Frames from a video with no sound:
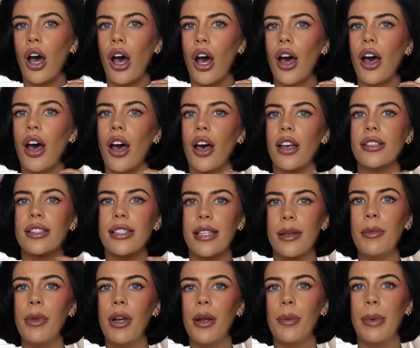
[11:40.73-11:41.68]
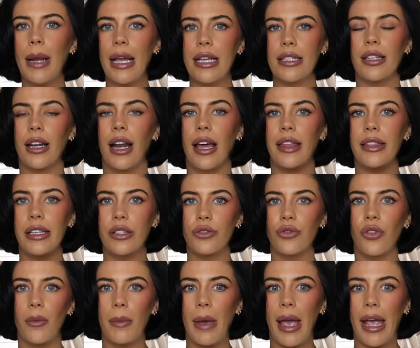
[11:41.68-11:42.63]
a similar blazer like this
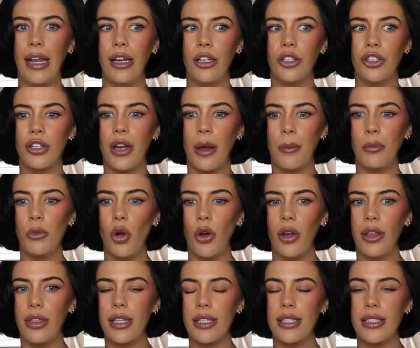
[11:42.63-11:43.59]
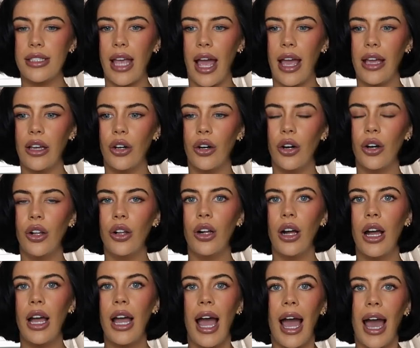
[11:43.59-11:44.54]
from H&M, not in the sale,
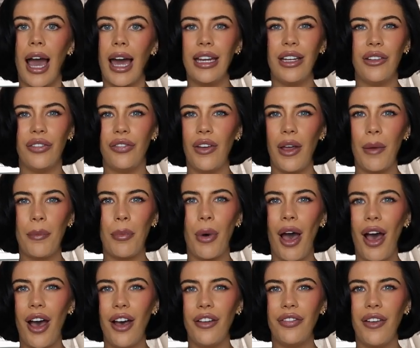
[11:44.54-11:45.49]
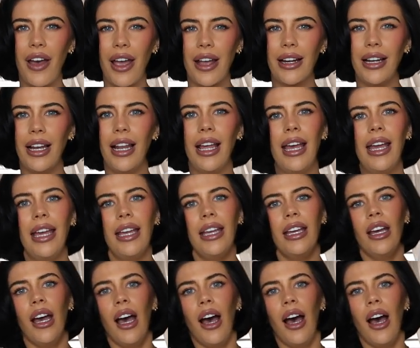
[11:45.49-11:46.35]
and it fit perfectly.